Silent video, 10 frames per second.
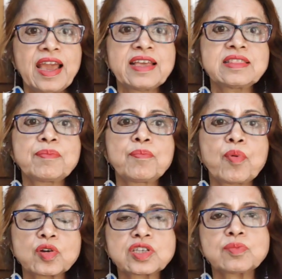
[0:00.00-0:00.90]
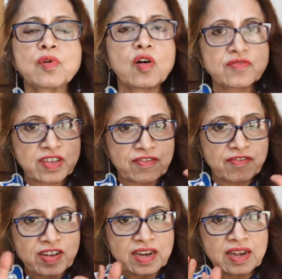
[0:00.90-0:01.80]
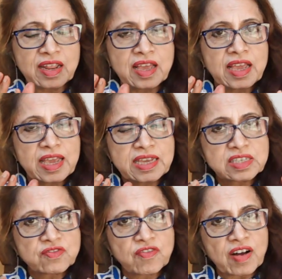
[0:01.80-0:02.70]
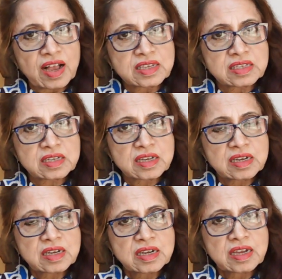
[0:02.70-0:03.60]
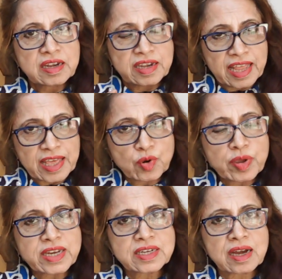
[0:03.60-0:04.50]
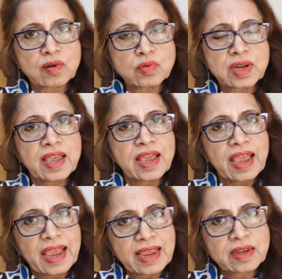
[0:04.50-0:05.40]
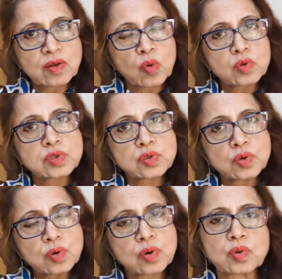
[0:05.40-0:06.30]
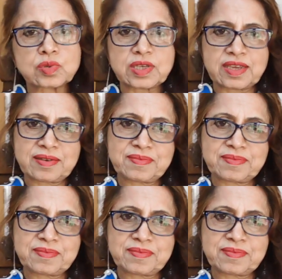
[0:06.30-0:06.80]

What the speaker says: and the bottom of the funnel is fast narrowing down and also closing.